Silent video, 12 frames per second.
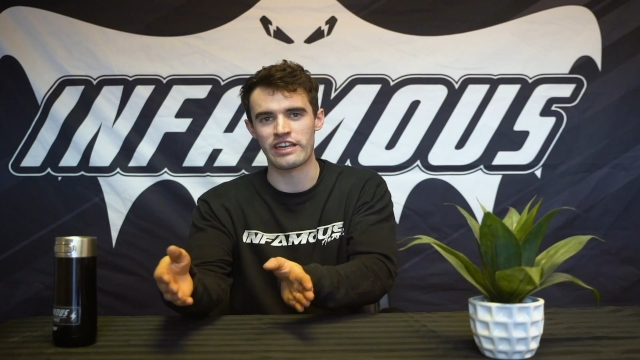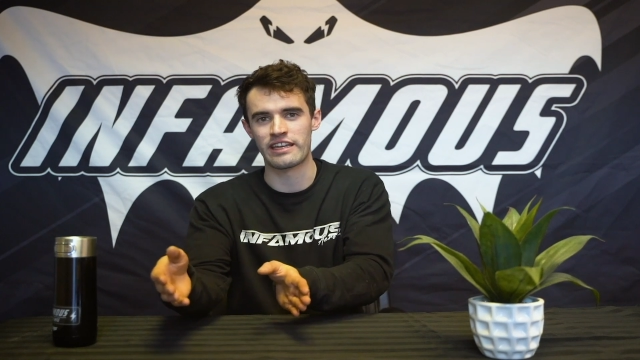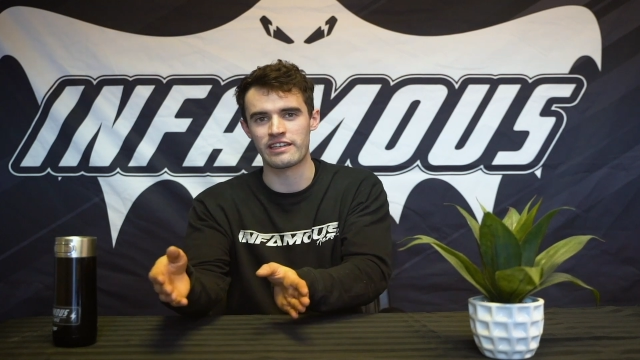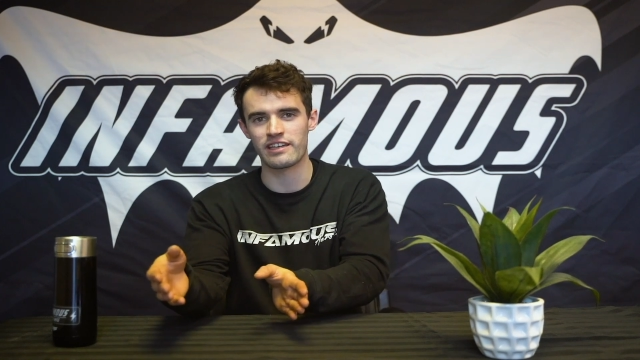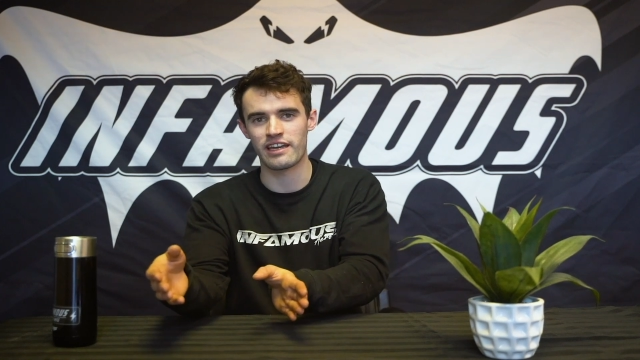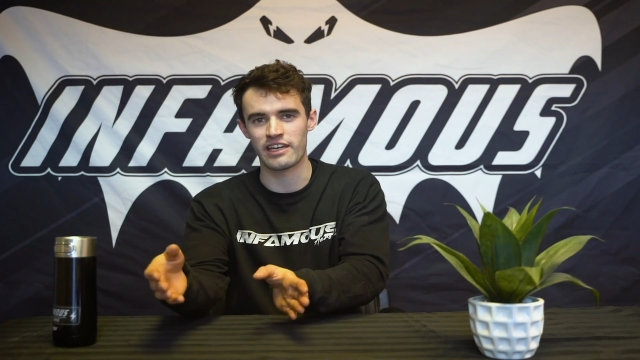
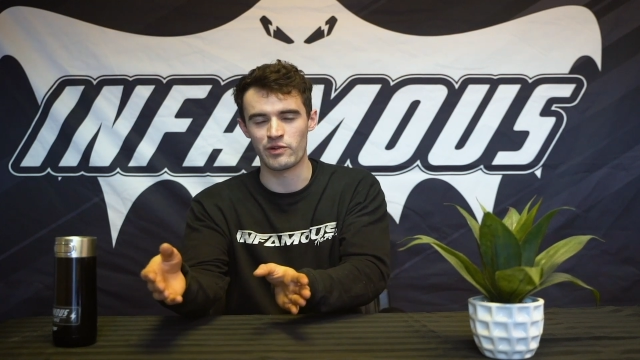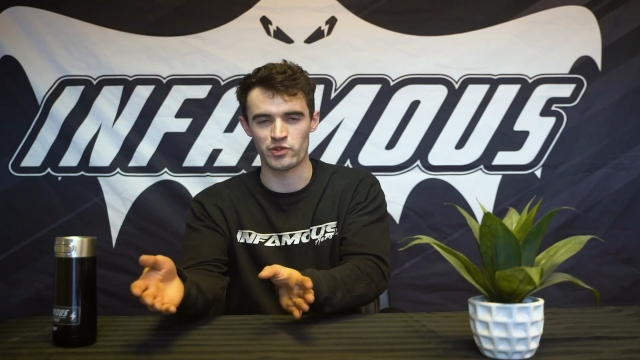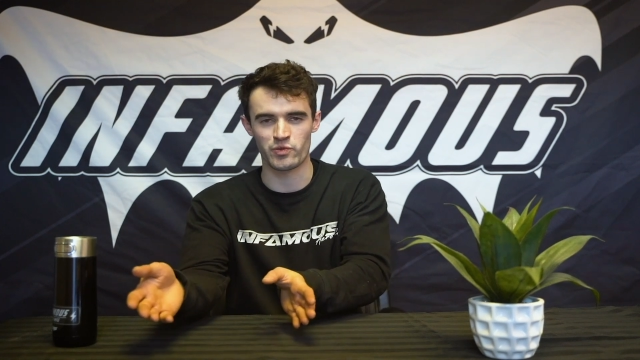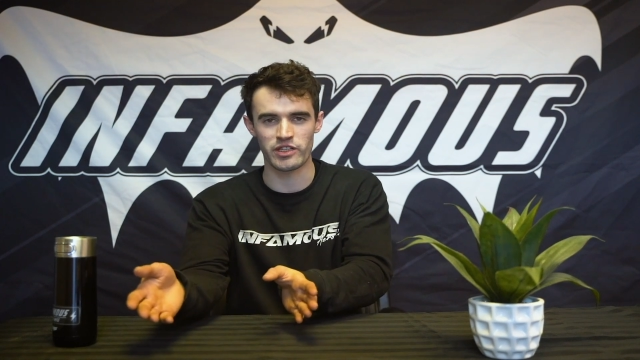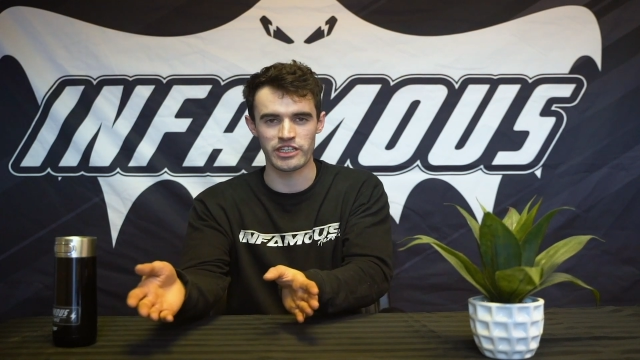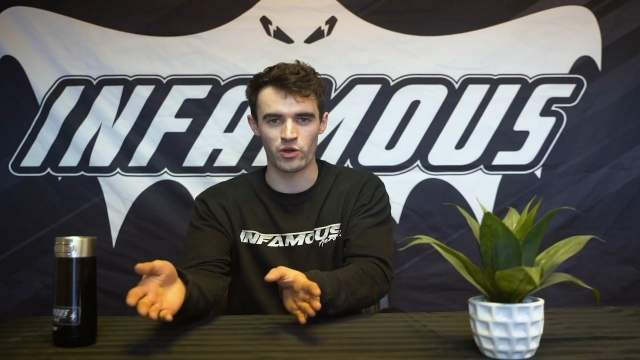in and it was
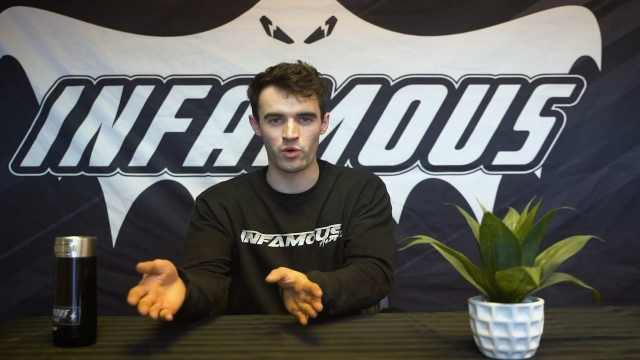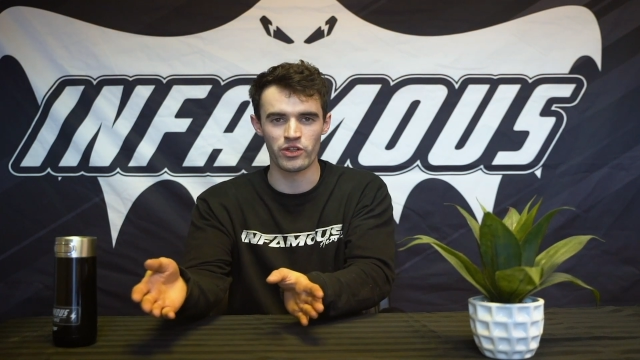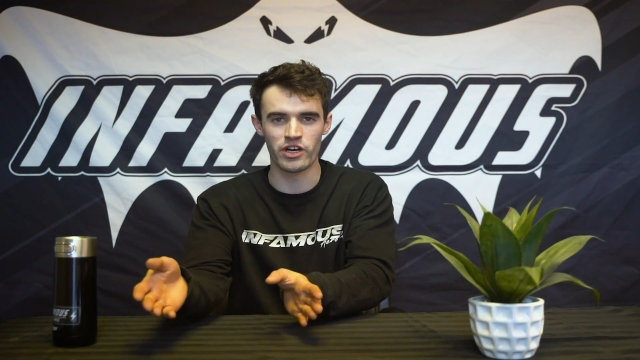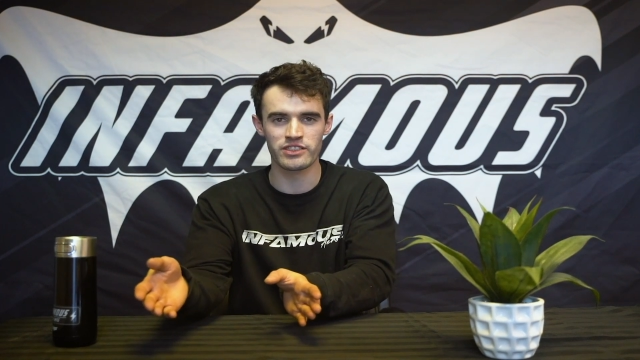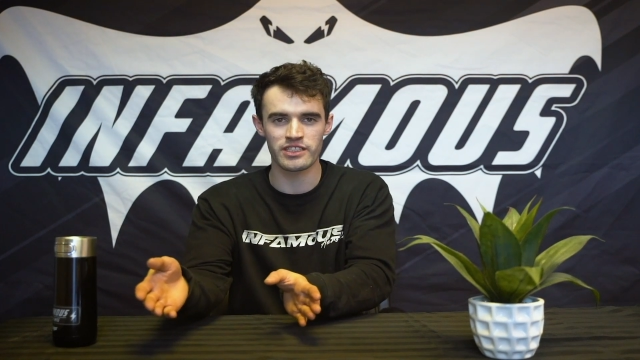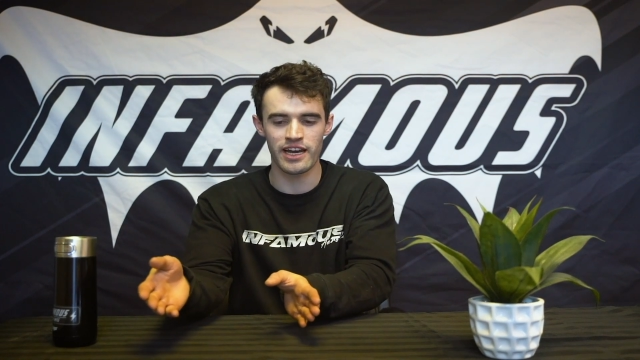really
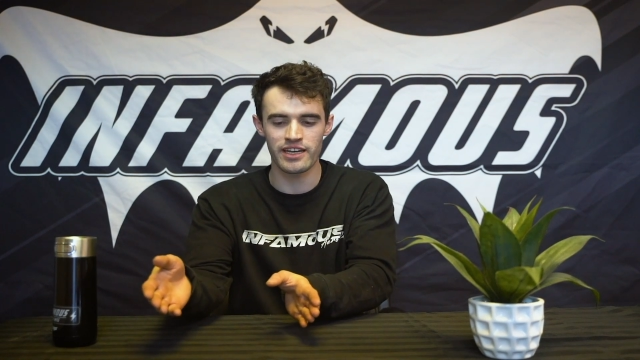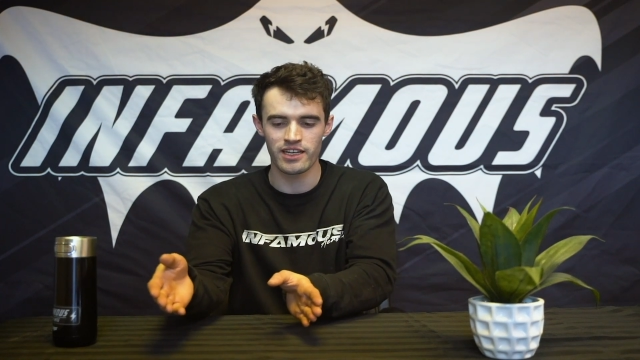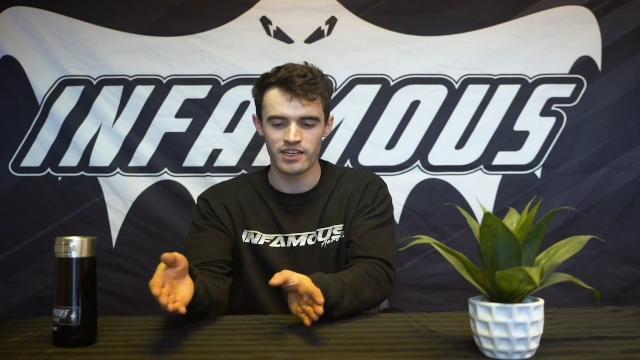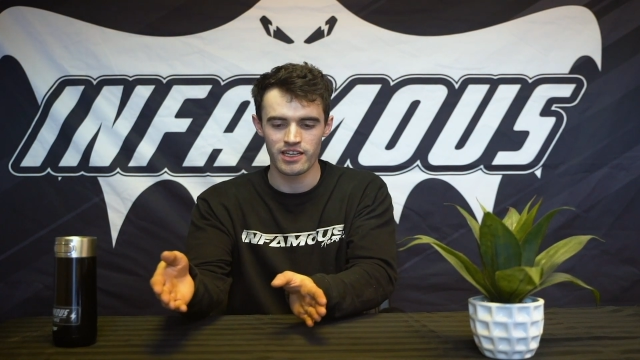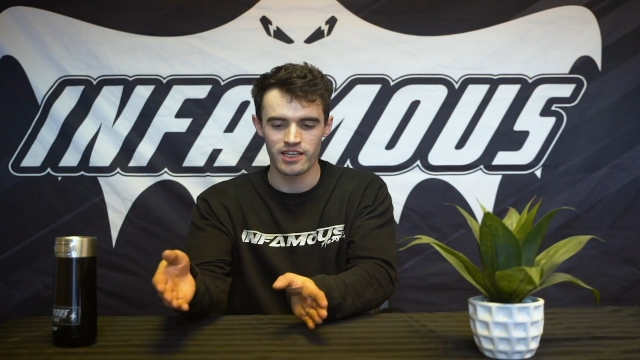cold outside,